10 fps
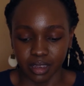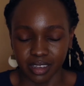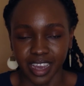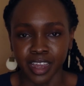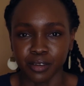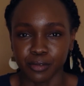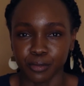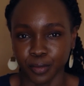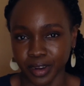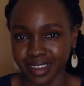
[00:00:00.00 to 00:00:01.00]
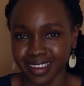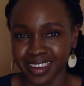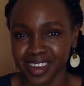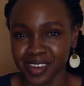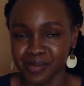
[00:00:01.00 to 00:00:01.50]
kind of freeing
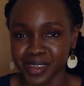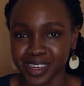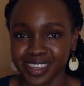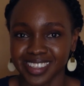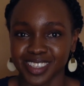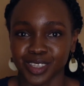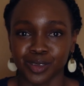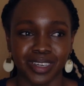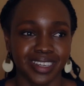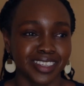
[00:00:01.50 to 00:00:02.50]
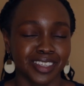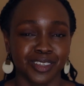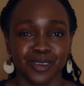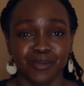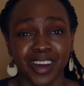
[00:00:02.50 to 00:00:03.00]
because you can listen
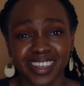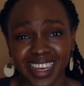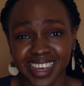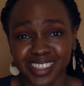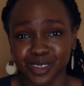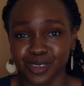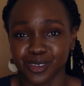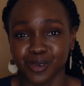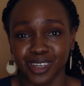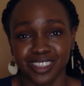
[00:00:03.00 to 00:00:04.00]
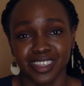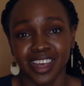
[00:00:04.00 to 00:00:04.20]
to a podcast, you could watch